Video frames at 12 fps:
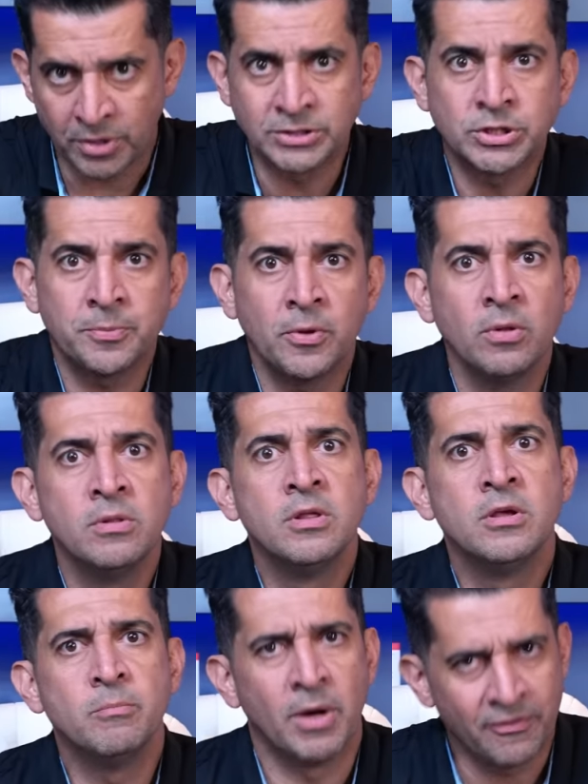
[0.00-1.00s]
principle,
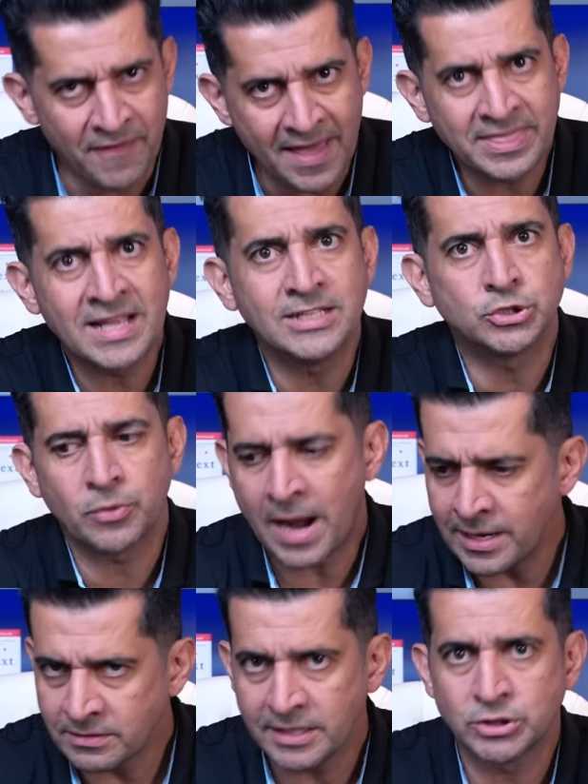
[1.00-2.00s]
but if I think it's
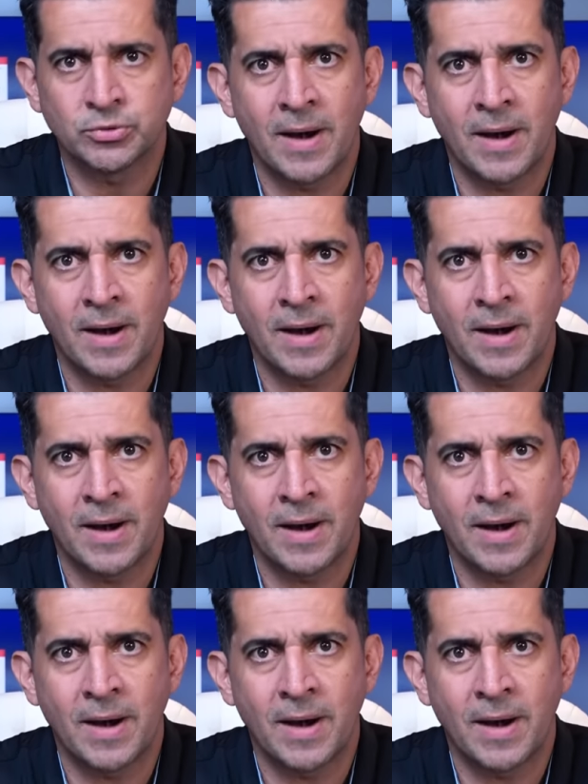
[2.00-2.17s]
right, it's